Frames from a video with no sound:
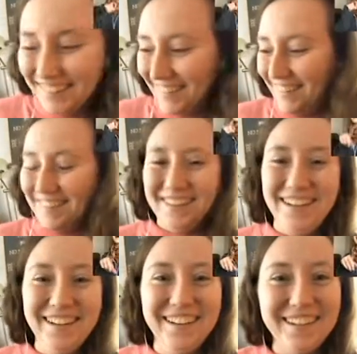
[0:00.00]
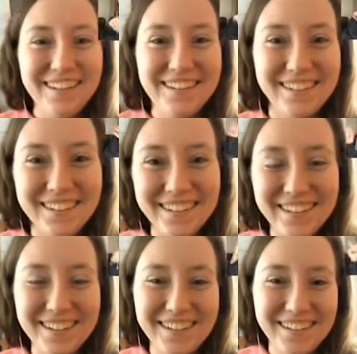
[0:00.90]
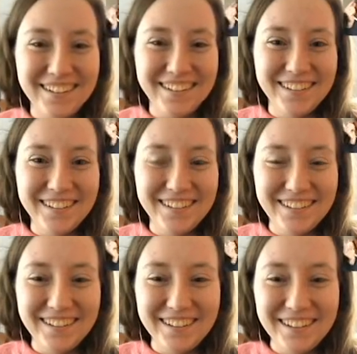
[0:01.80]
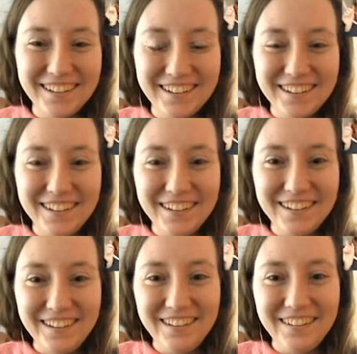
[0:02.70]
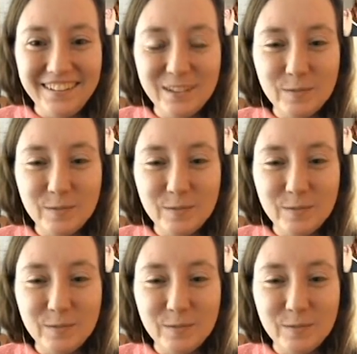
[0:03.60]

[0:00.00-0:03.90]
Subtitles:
(silent)